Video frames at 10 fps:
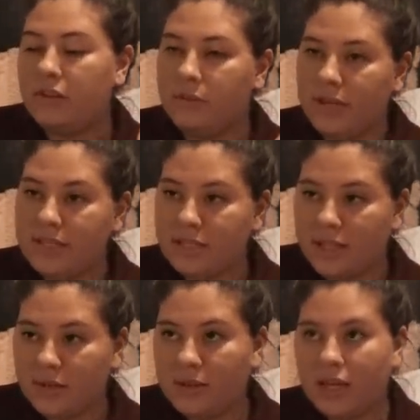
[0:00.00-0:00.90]
The reason
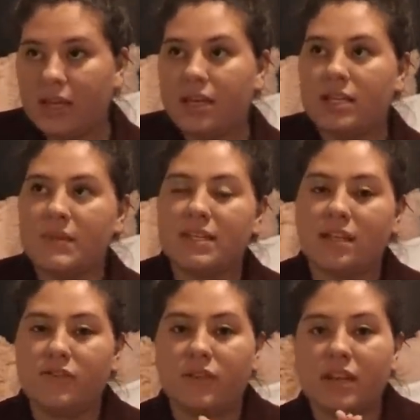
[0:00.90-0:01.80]
I don't like it is because
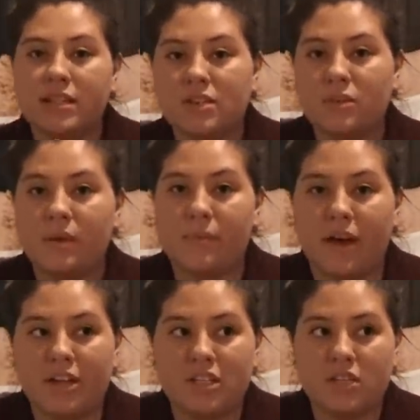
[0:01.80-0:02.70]
I feel like it's a little bit
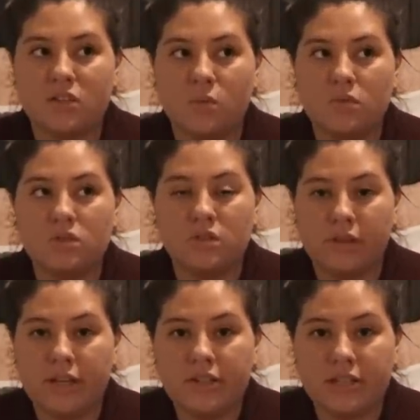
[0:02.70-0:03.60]
much. It's almost
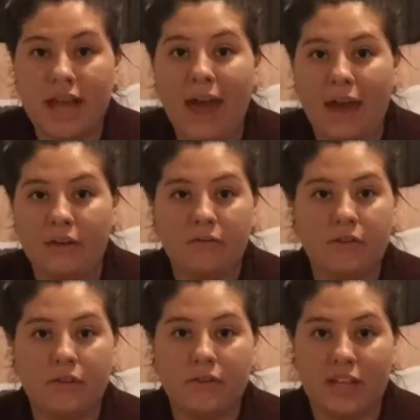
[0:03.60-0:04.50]
three years and a
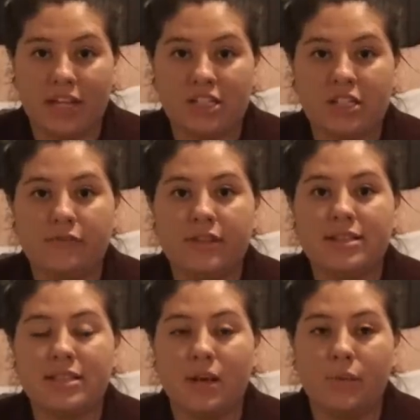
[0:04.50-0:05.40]
half of an age
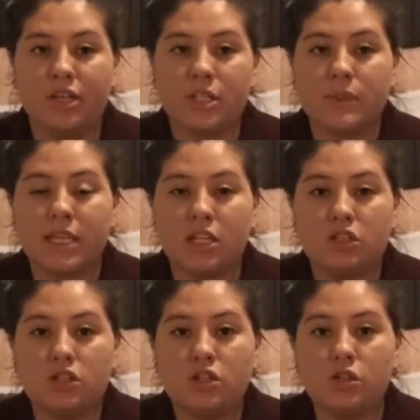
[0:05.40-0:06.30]
difference and I wish it was
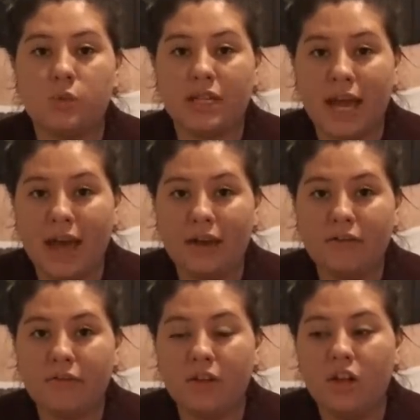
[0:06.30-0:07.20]
like two and a
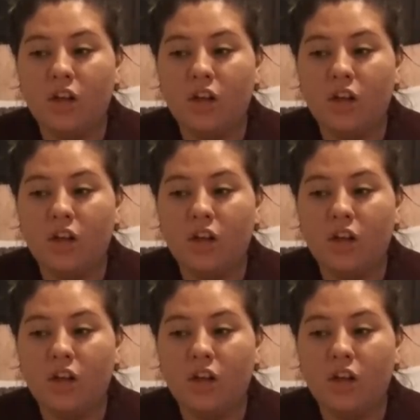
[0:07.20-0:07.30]
half.